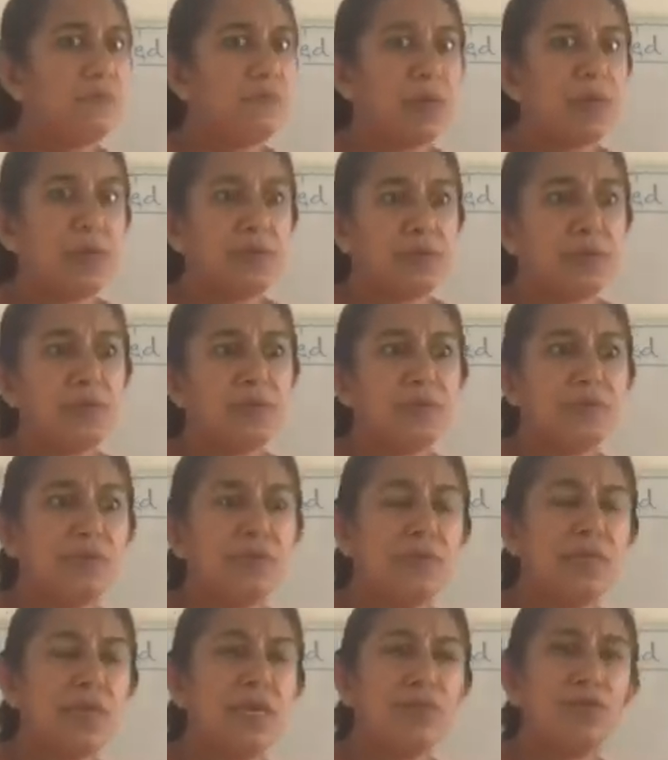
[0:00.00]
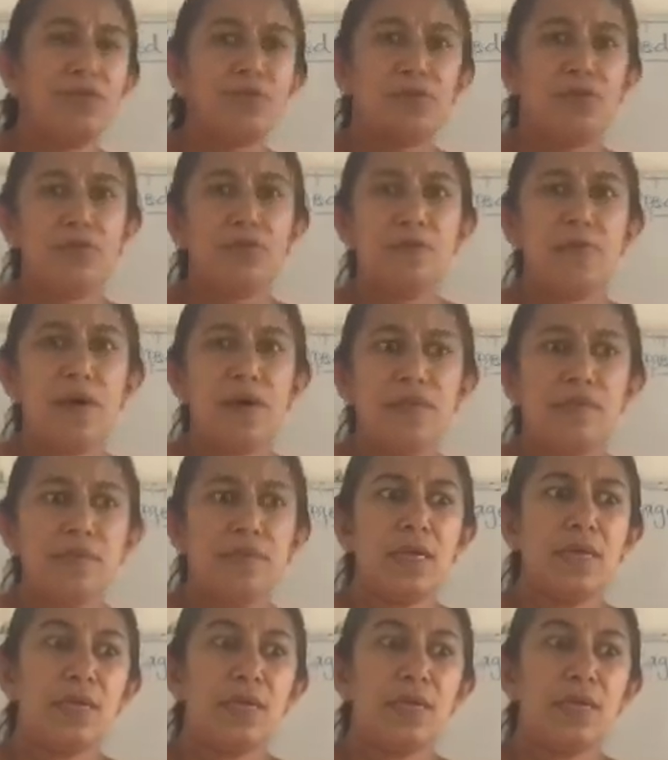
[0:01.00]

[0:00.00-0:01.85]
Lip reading: pathos and traumas,